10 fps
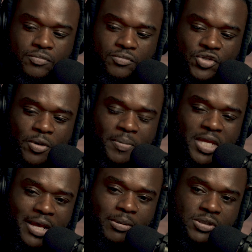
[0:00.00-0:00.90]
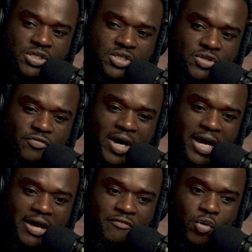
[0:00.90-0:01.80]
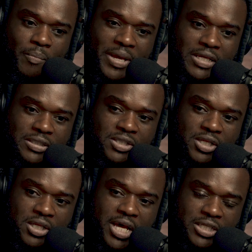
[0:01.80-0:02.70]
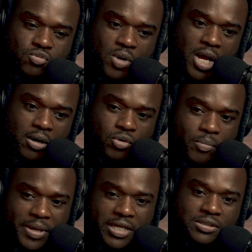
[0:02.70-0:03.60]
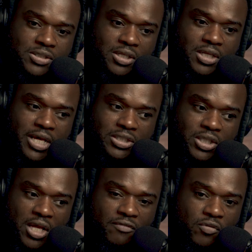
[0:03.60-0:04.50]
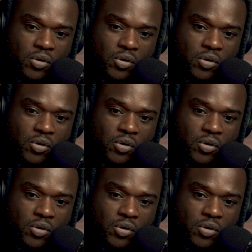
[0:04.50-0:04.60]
to be able to survive or make it to the next round or make it to the next level.